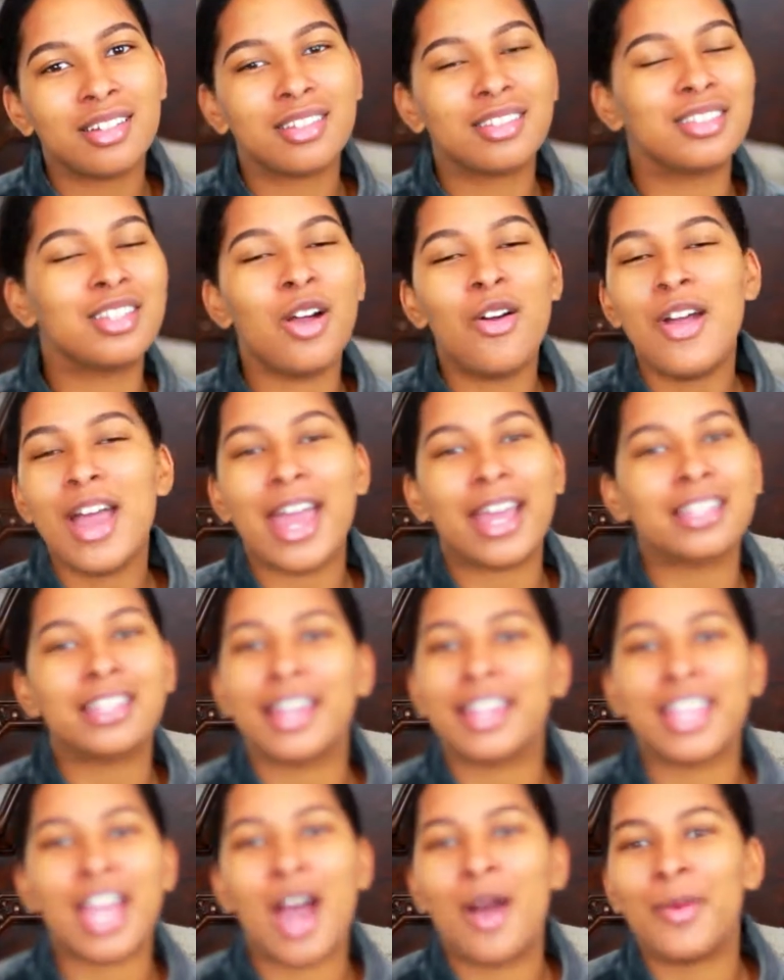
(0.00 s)
don't act
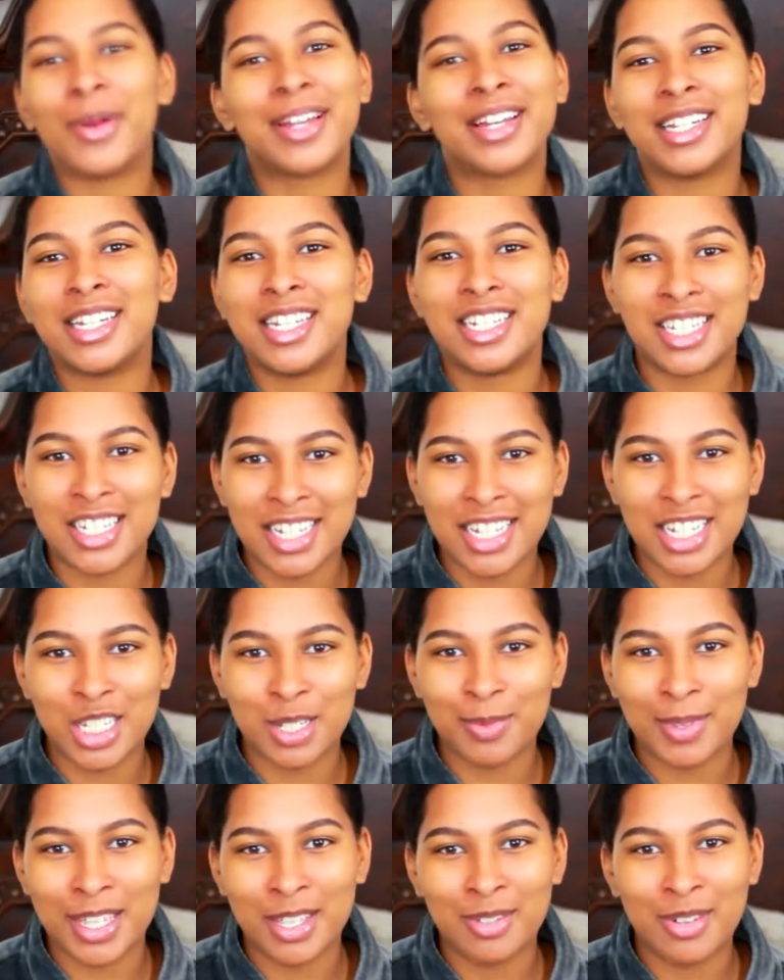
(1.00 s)
like y'all weren't going to judge
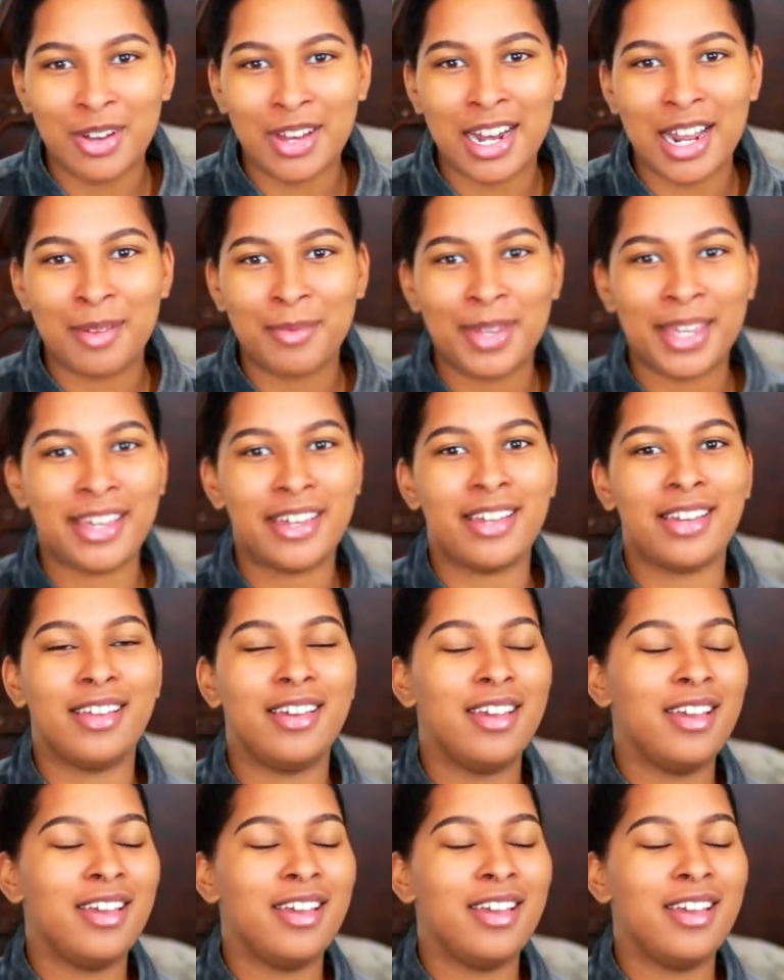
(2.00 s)
me. You know what I mean?